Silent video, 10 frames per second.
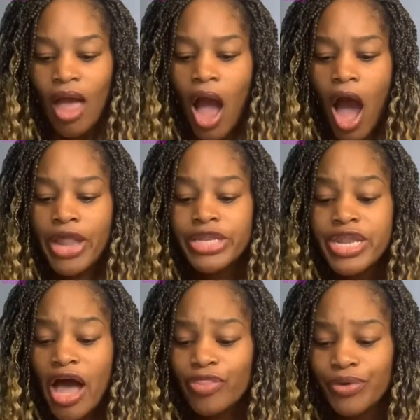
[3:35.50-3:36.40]

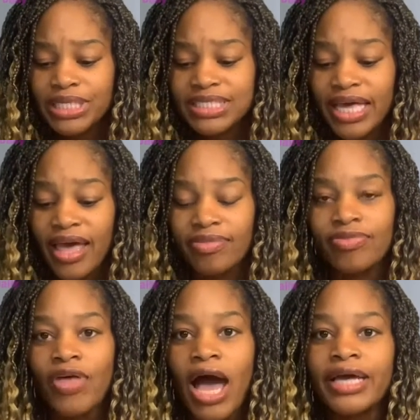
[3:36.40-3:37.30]
another and
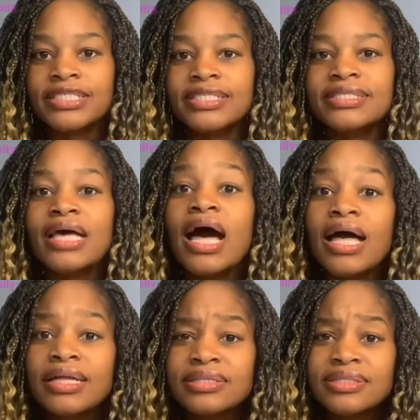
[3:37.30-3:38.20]
said, "Thy
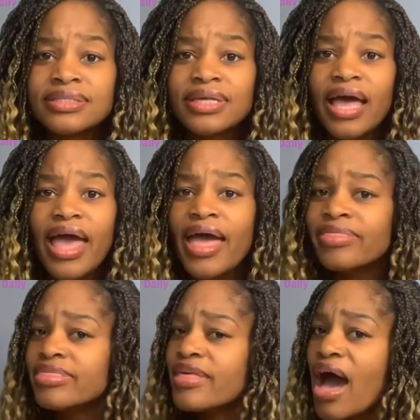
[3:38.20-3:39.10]
sons
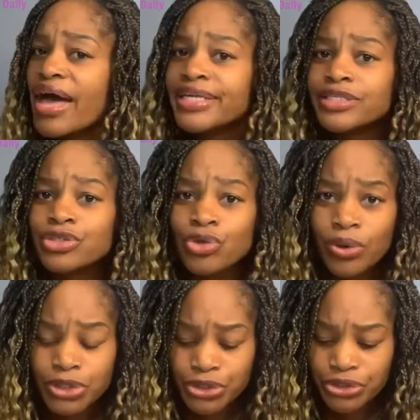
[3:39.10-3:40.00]
and thy
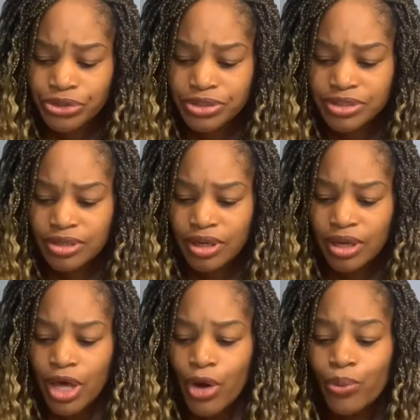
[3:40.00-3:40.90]
daughters
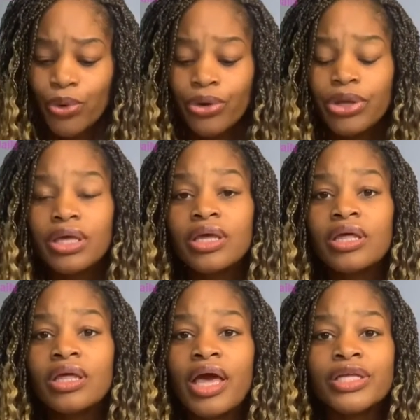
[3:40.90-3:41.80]
were
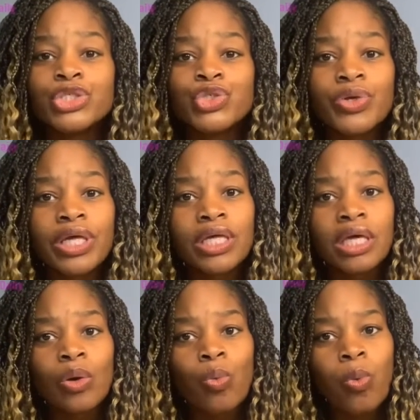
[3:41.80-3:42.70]
eating and
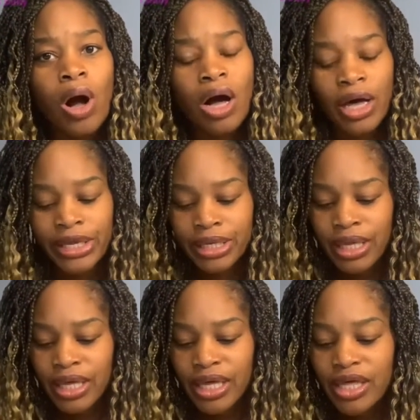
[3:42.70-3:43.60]
drinking wine
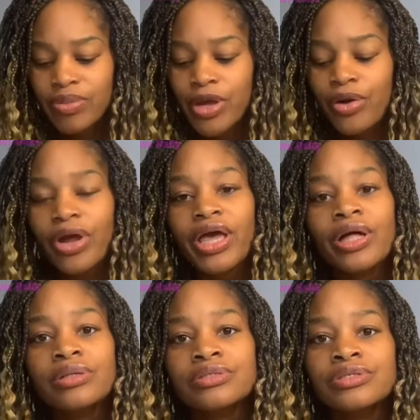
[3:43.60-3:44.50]
in their
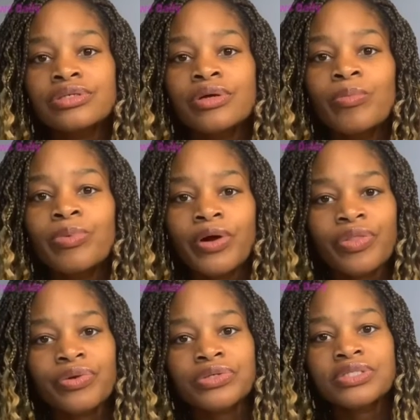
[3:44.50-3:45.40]
elder
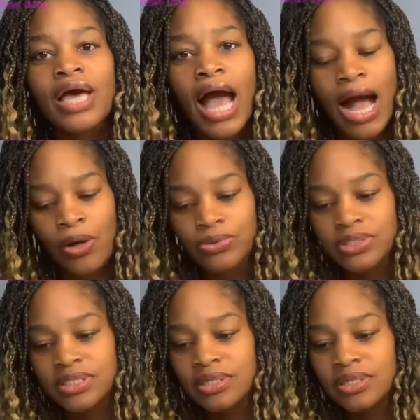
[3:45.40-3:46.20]
brother's house.